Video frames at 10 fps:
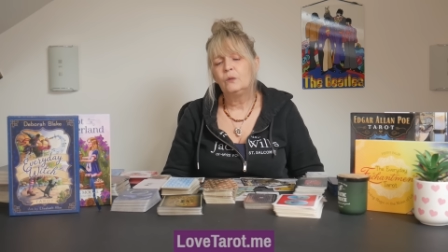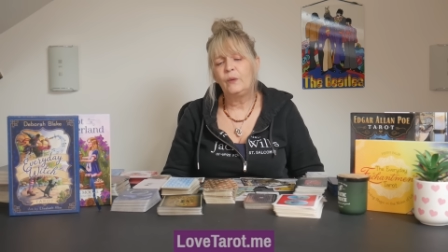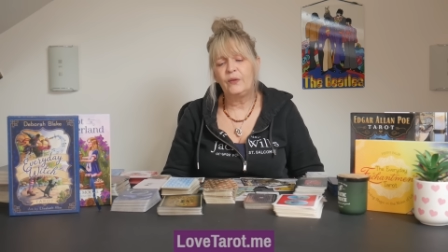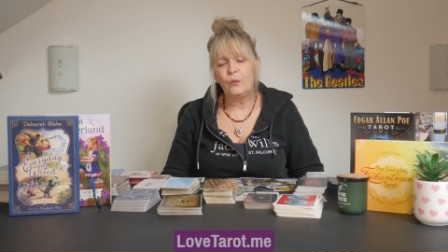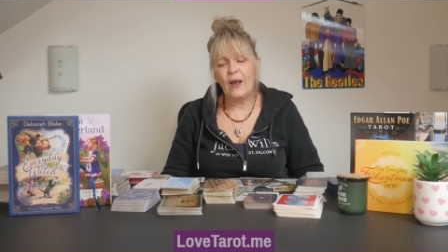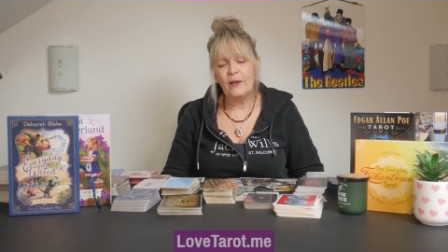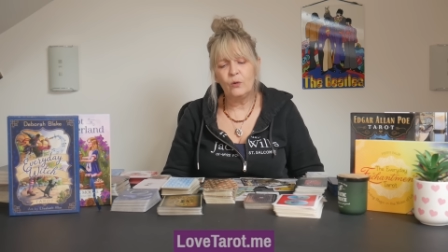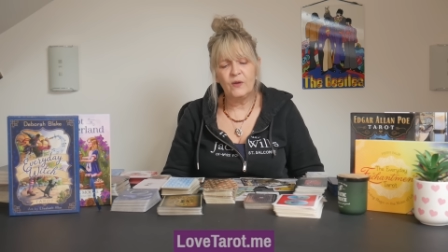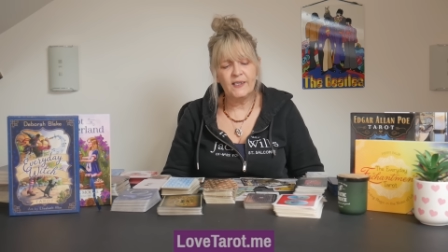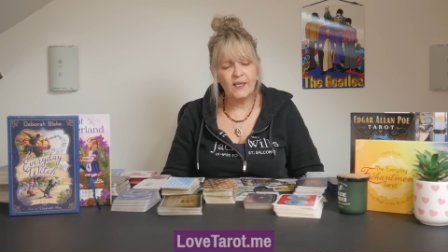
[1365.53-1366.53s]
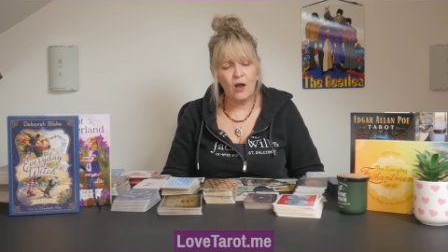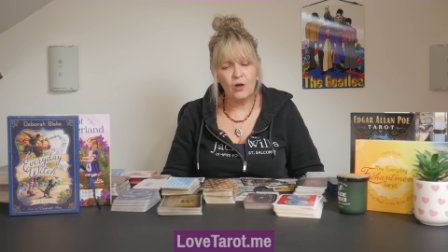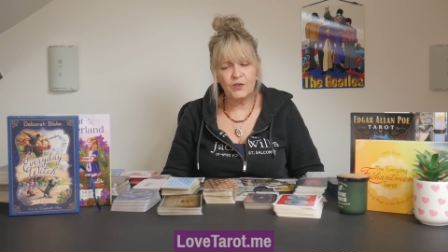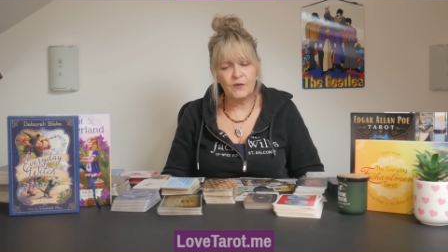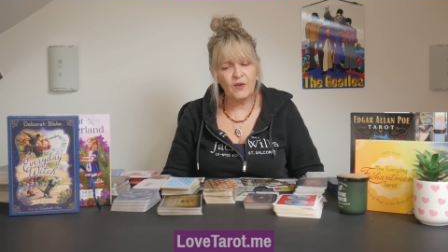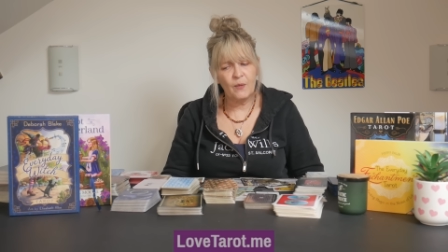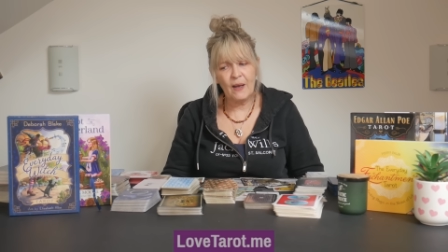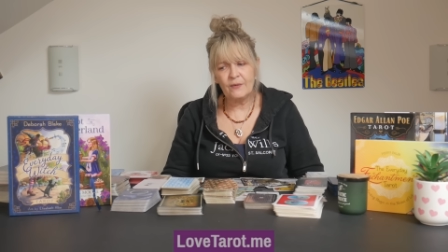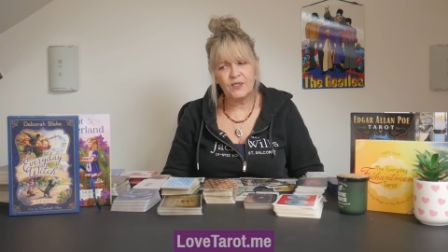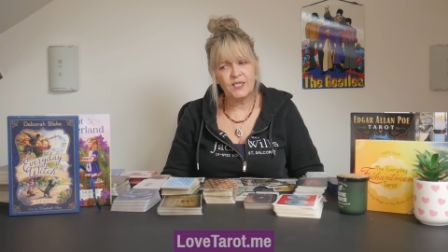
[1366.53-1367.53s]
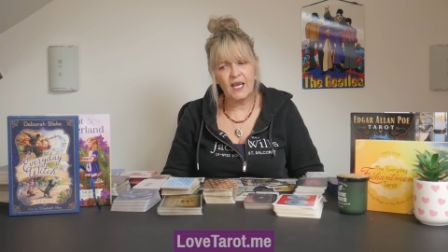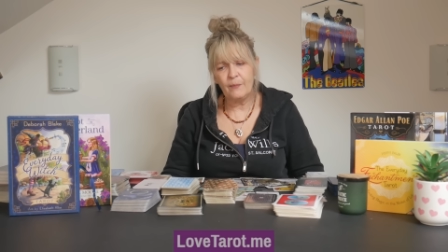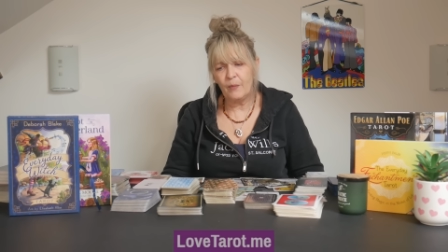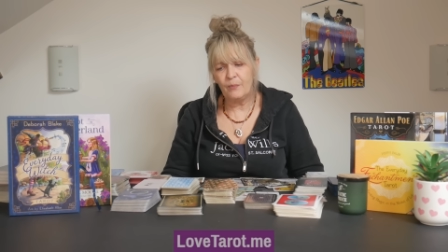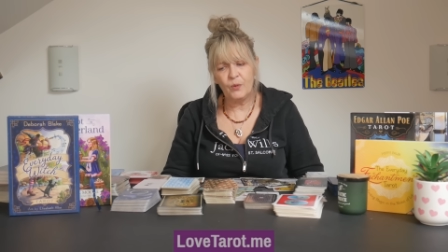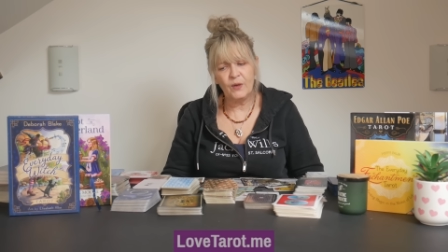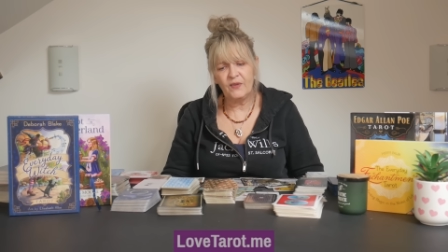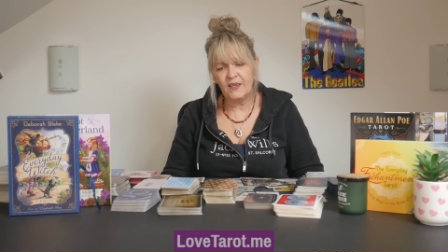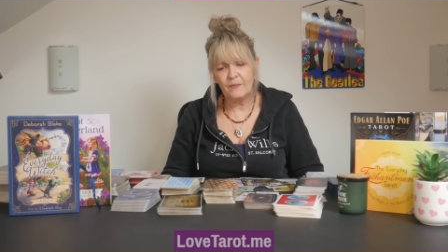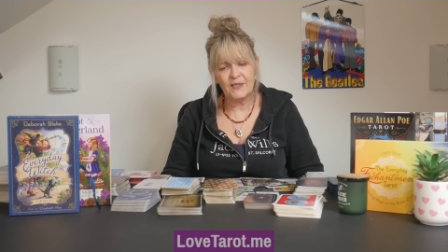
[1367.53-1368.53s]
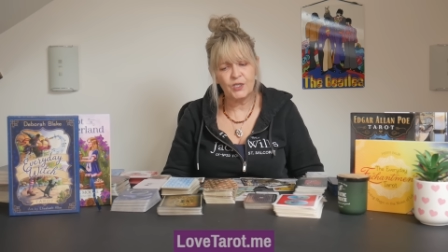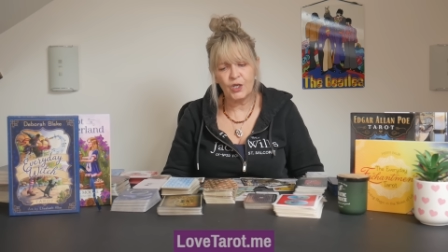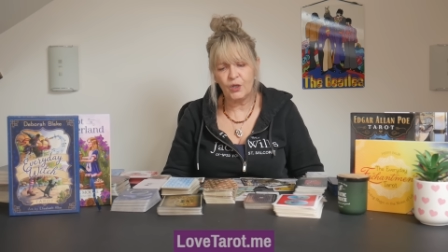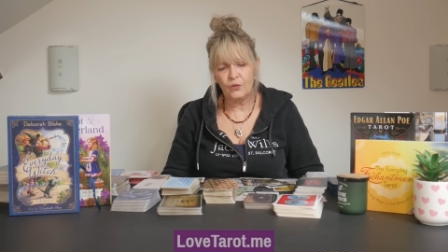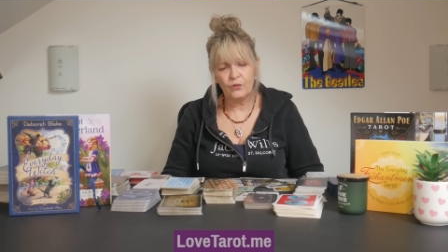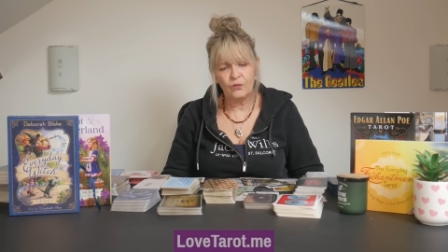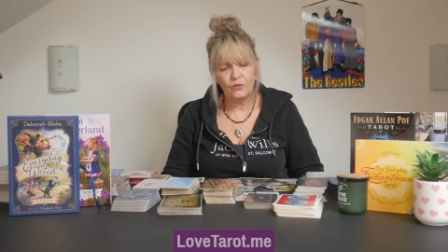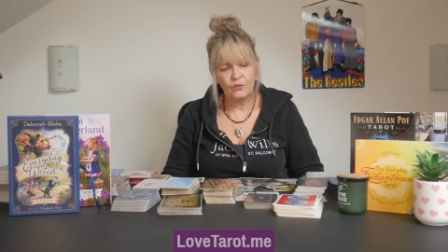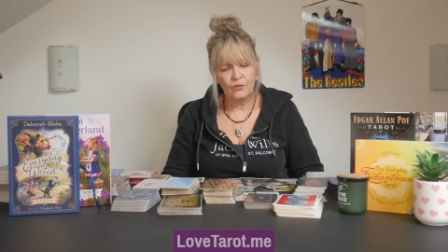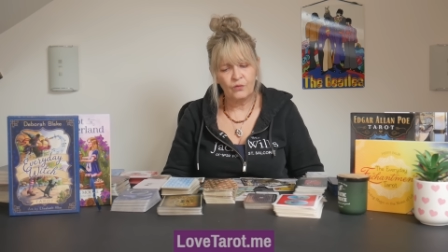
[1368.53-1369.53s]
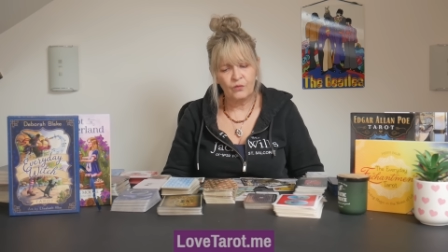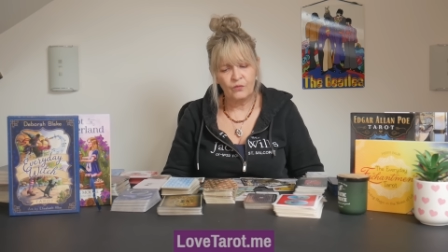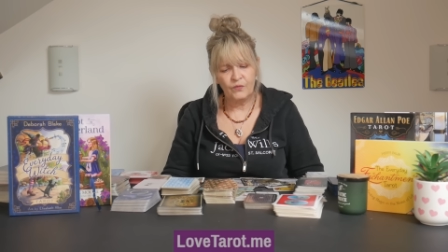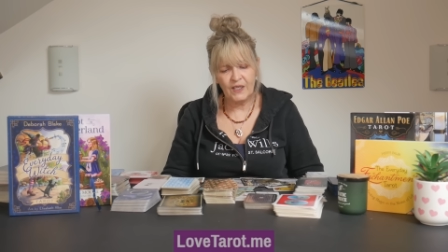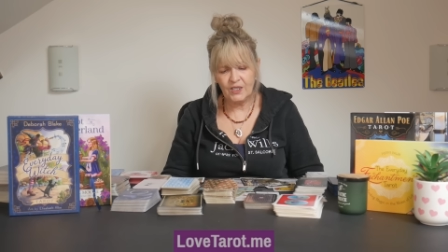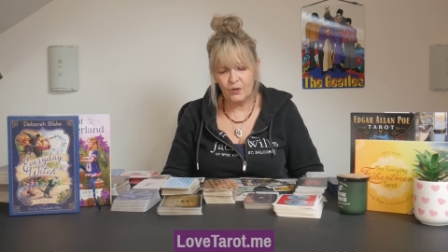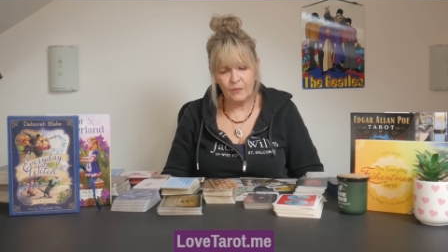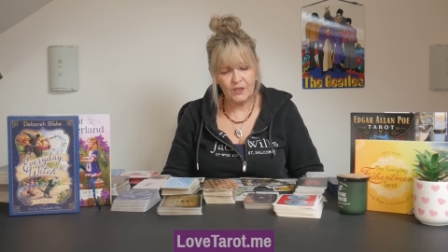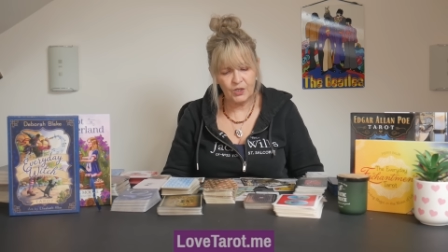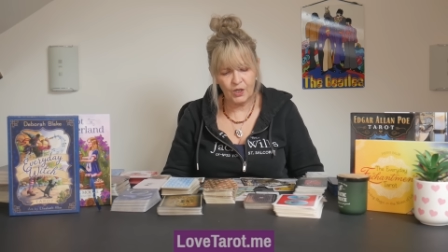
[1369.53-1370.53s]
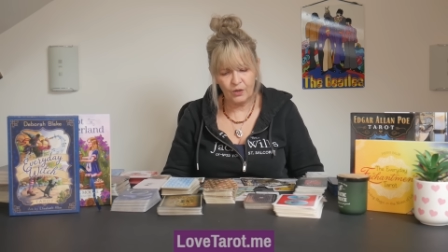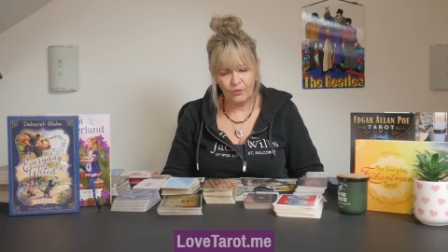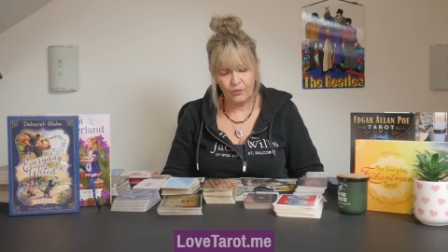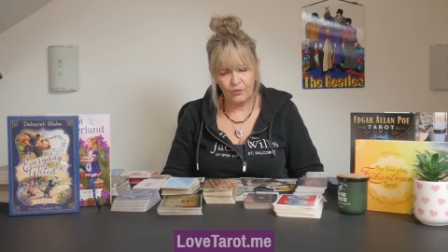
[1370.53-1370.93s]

with the way all these cards have come out today. But boy, they'd miss you. They do miss you.